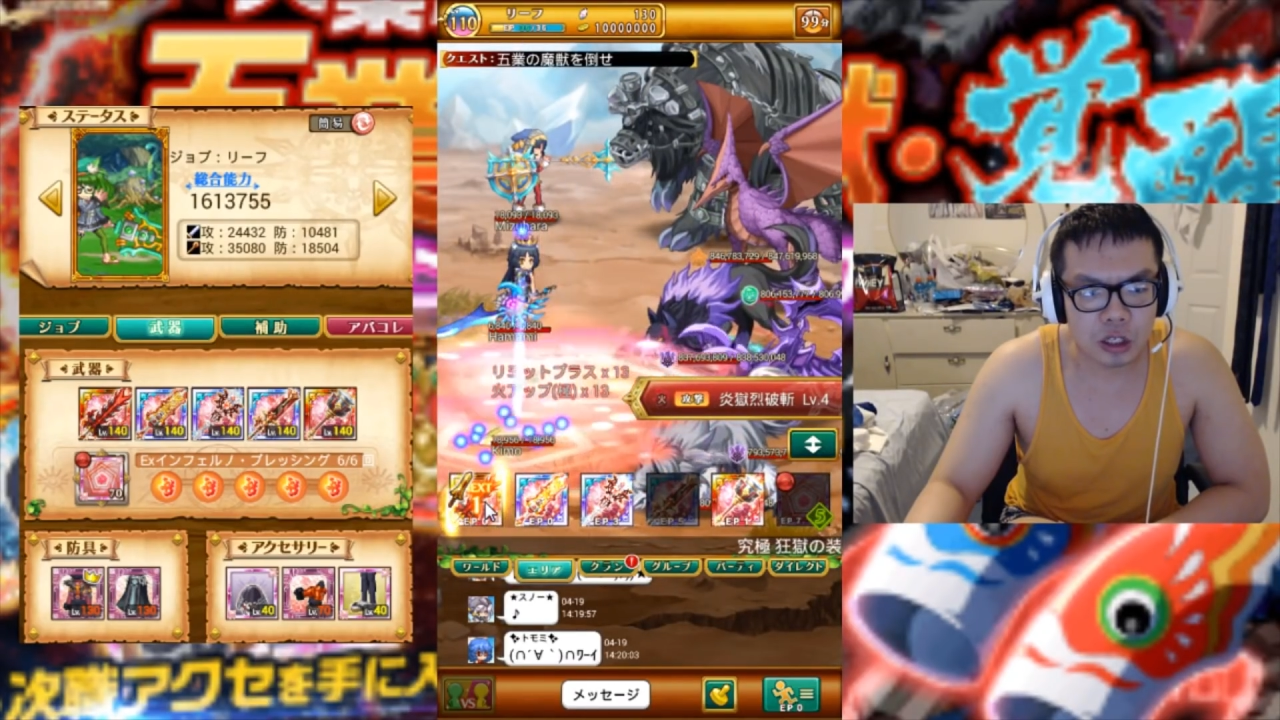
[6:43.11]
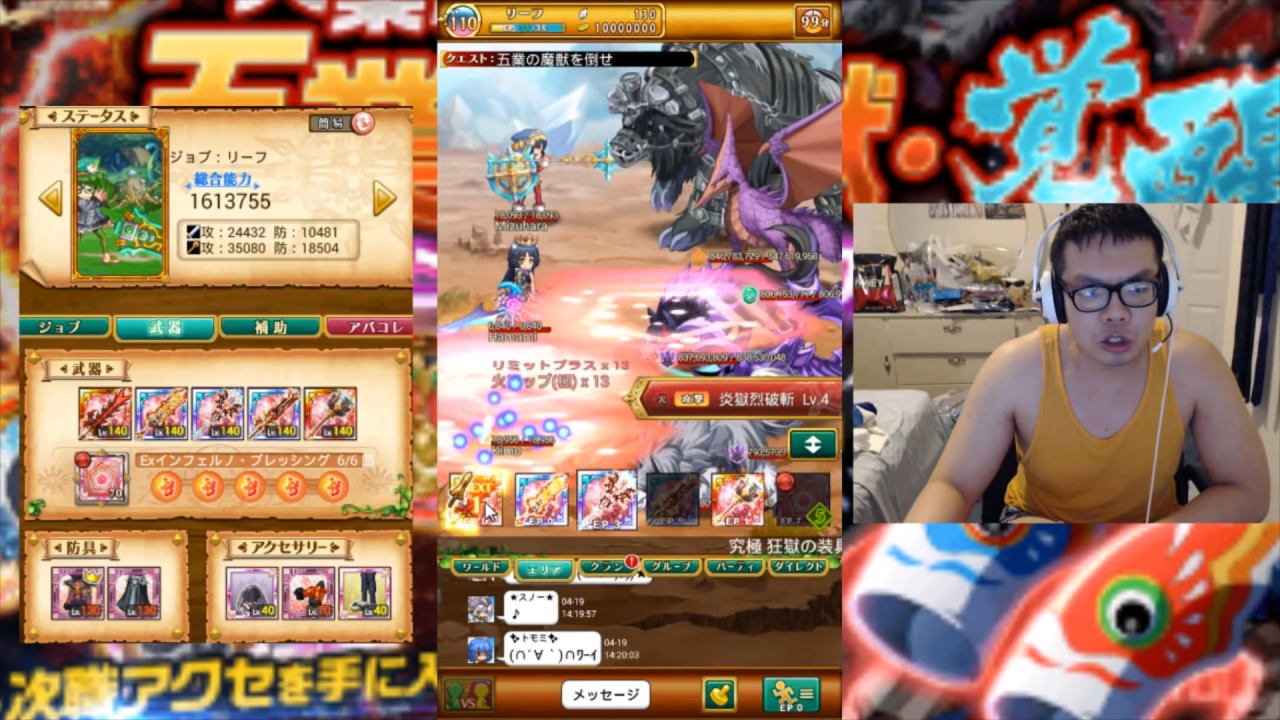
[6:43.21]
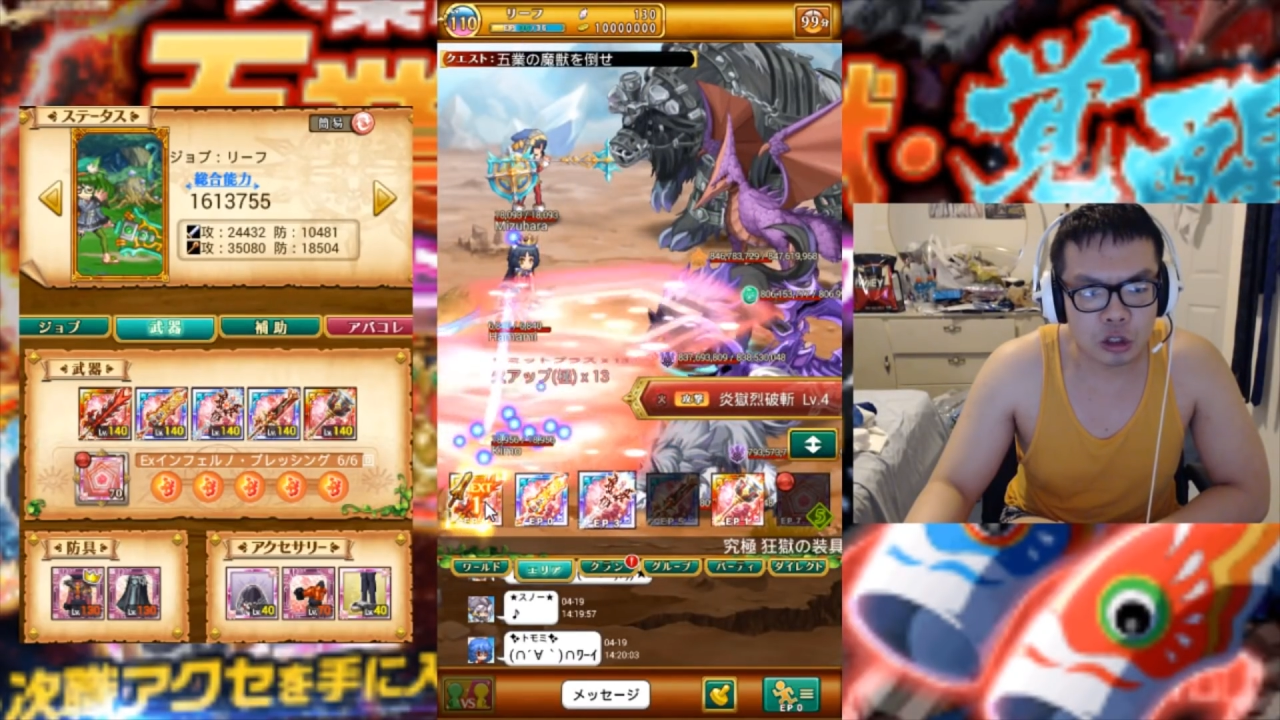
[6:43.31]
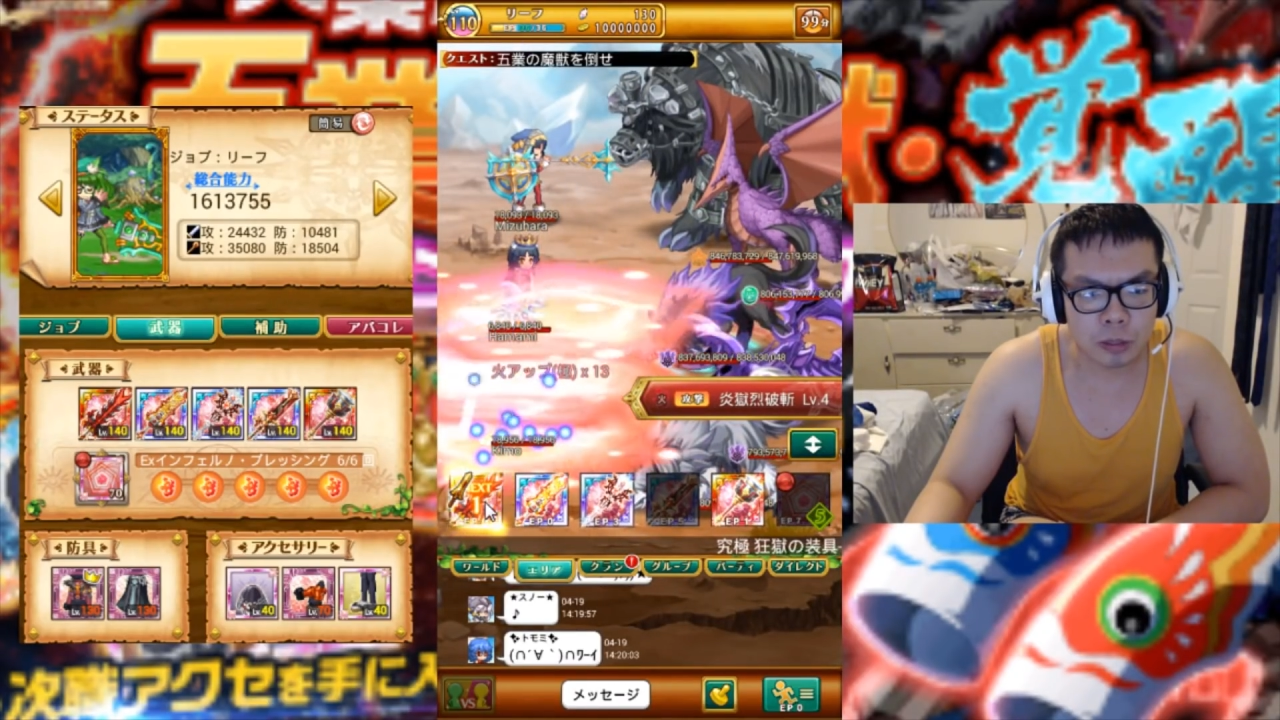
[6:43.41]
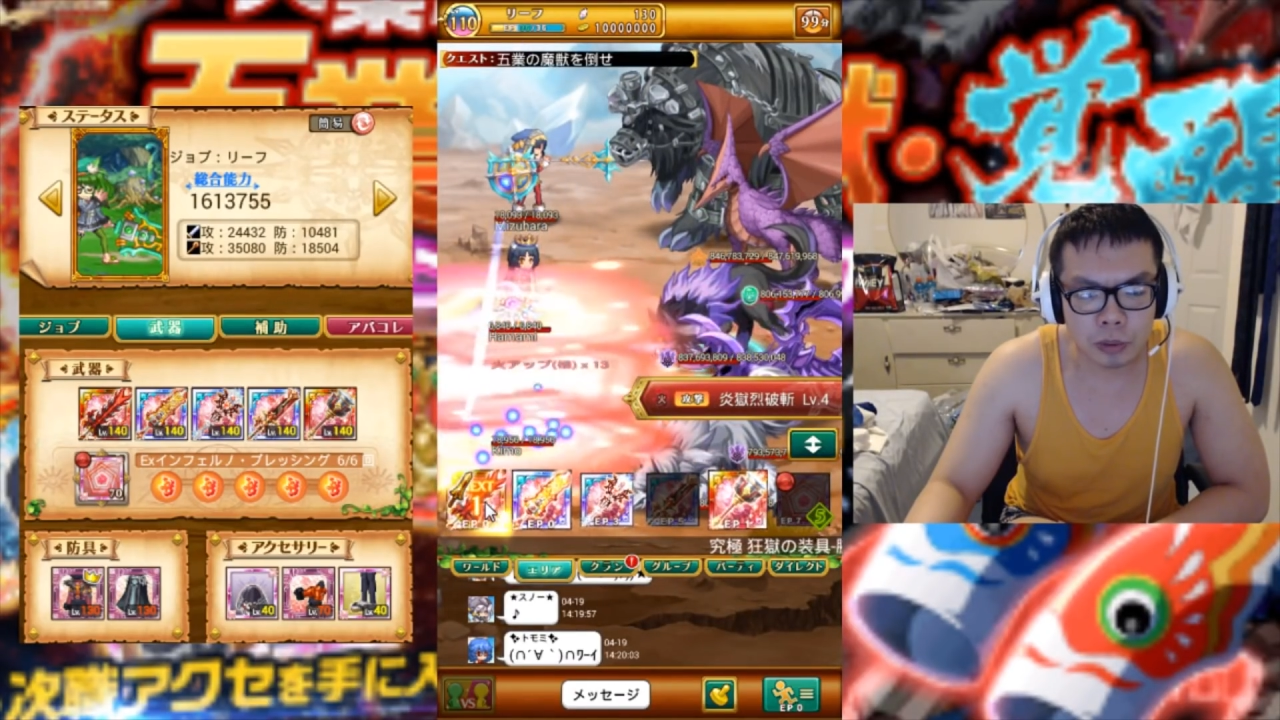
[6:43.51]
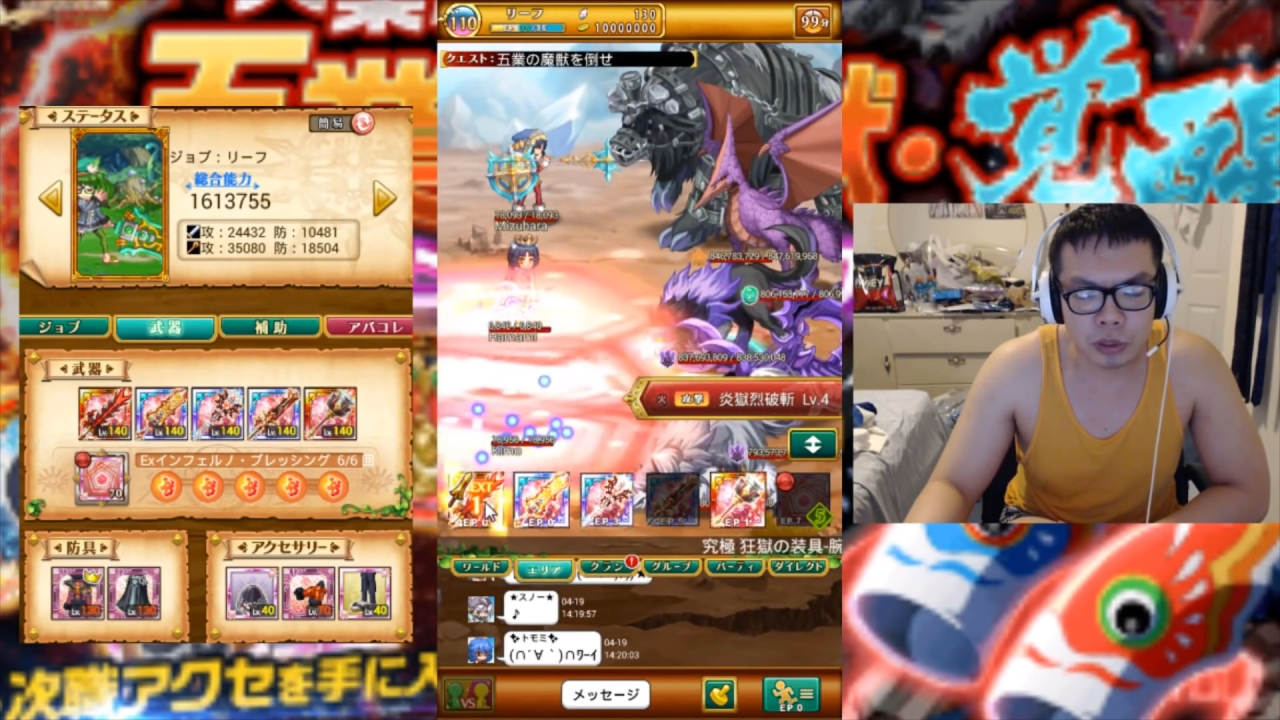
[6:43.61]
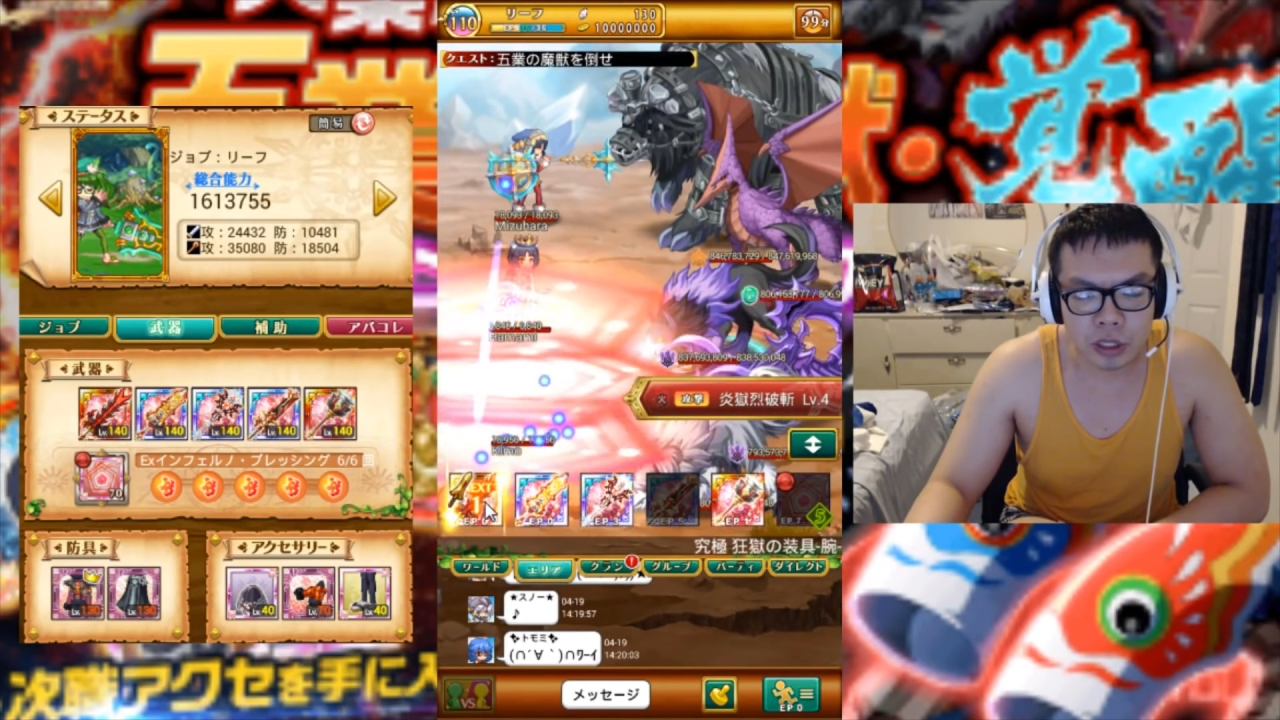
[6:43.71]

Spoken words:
triple